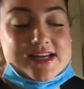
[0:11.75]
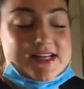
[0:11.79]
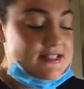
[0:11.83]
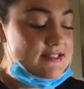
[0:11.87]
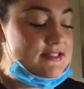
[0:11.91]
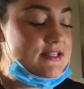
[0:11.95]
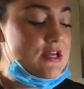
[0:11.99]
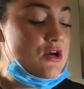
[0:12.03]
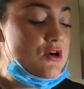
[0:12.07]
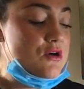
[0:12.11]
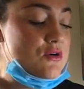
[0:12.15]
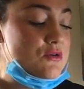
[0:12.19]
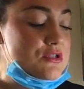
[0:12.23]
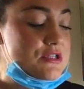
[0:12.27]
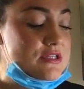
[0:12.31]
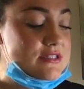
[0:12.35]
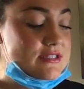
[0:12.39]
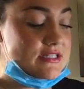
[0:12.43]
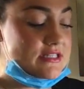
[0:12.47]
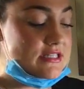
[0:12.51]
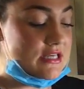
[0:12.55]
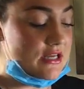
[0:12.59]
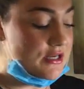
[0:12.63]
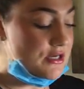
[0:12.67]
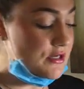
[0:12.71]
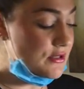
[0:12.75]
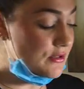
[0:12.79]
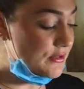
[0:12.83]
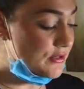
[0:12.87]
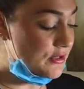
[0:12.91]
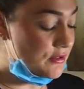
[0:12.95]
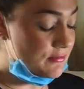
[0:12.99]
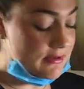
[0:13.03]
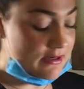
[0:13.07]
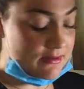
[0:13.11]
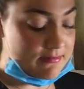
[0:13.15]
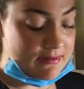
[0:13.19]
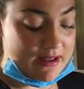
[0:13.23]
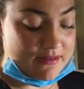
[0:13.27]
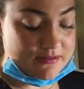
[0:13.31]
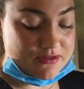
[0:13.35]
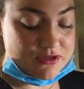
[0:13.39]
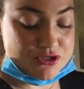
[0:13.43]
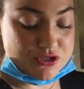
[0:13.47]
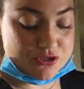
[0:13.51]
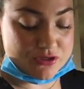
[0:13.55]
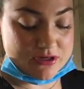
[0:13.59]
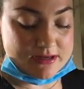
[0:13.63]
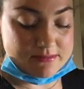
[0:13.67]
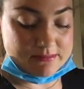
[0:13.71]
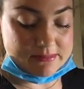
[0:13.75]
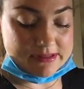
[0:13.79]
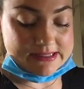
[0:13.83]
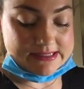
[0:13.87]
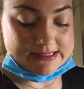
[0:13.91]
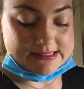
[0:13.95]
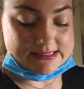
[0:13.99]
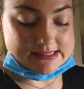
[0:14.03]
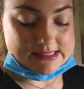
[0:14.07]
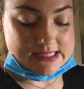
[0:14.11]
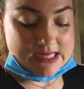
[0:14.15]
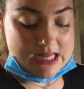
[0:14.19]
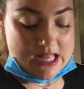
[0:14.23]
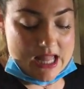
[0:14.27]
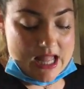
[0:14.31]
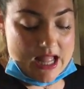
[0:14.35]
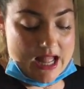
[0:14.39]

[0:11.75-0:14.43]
So just to tell you a little bit about the treatment,